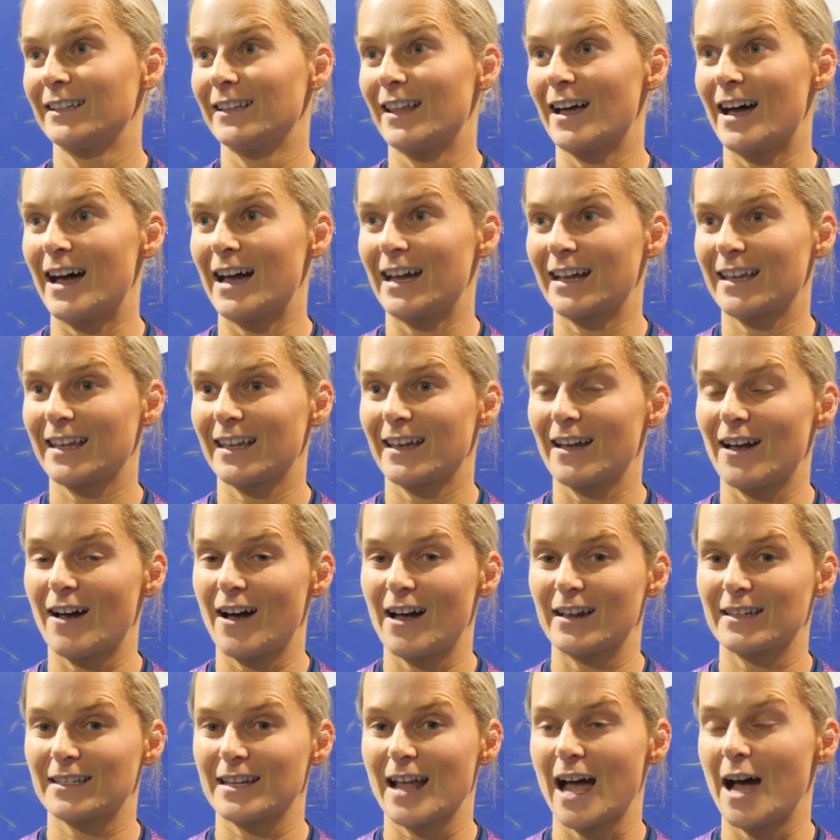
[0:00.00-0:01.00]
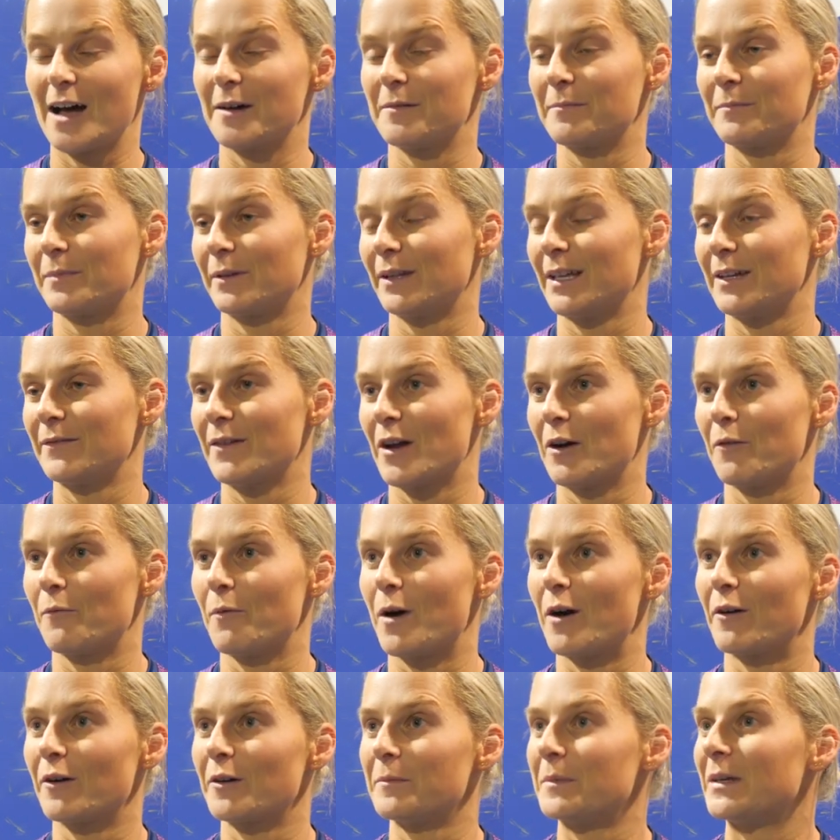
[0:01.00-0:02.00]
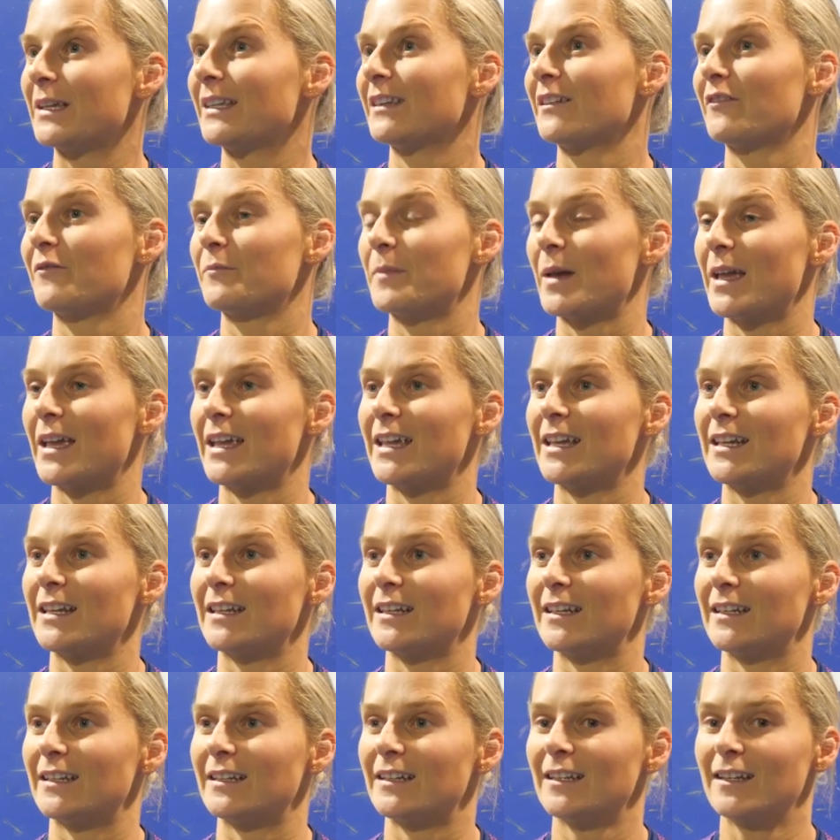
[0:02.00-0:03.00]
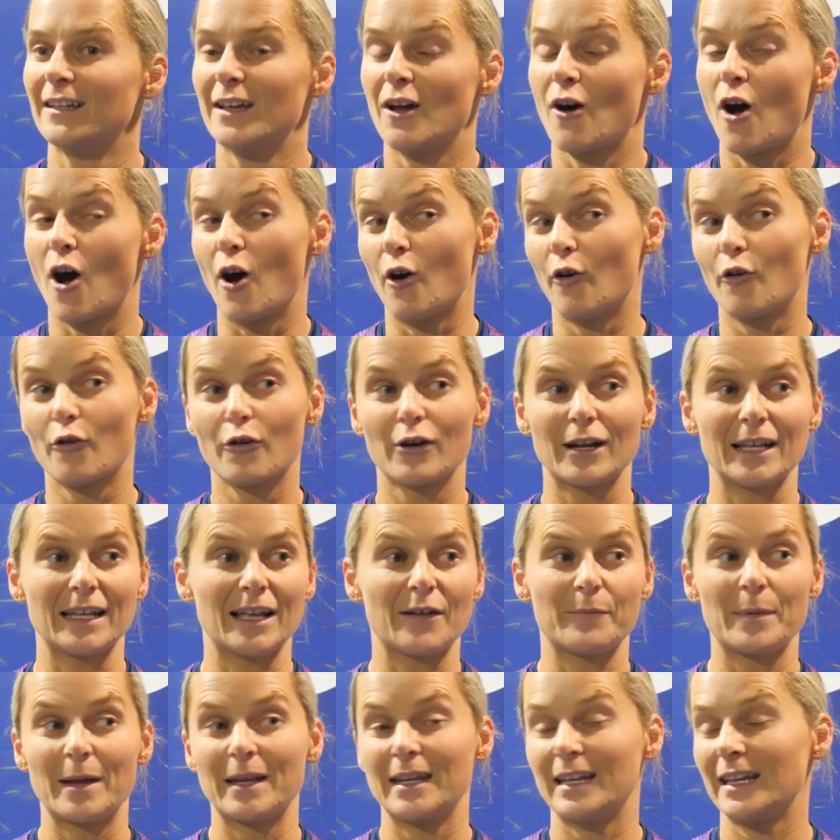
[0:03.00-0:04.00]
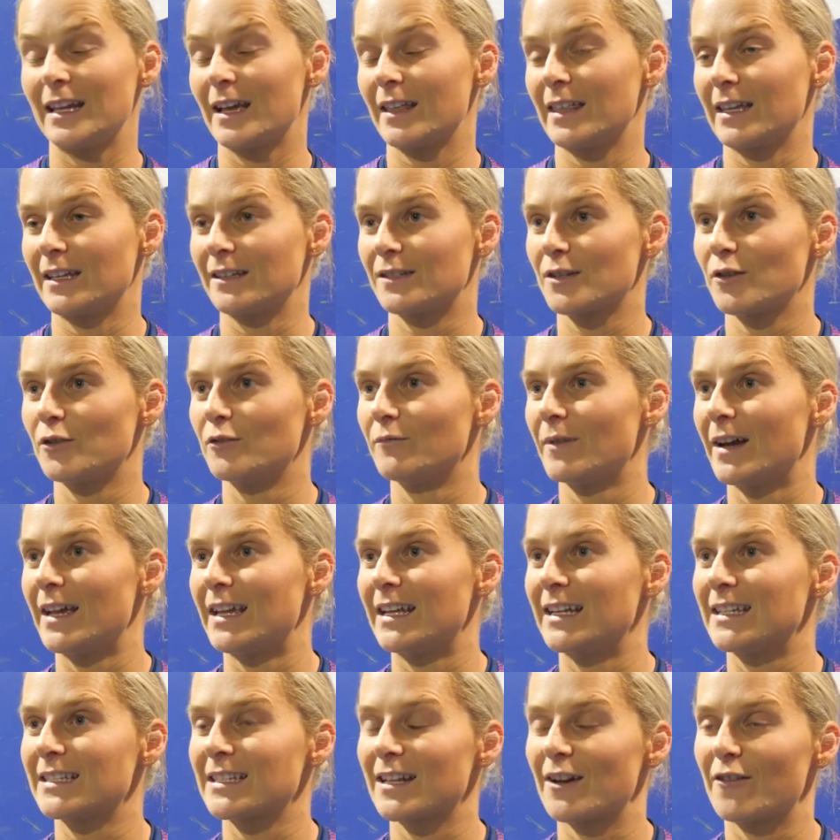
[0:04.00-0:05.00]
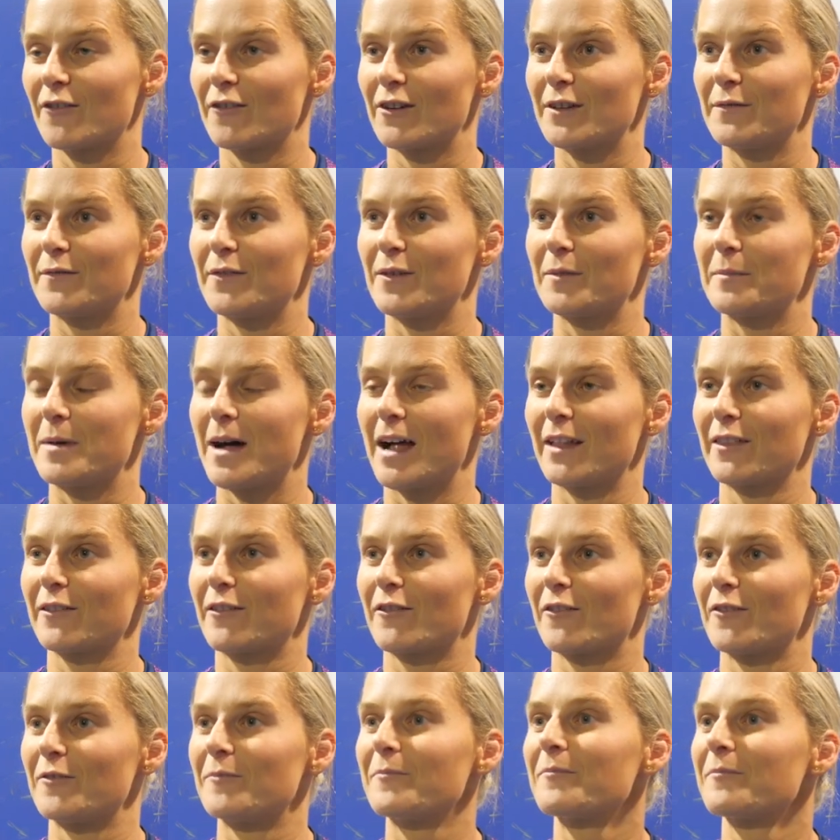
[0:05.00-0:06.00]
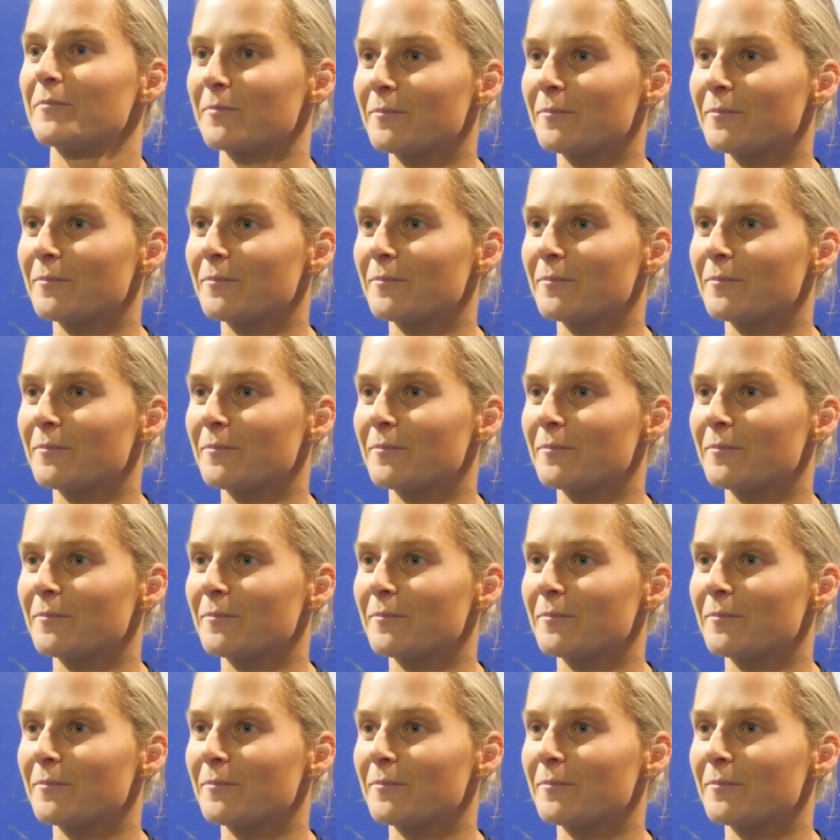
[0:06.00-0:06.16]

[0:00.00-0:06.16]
Like I just can't believe how welcoming they've been, and I already I've been here I think two weeks, and I already feel a part of the group.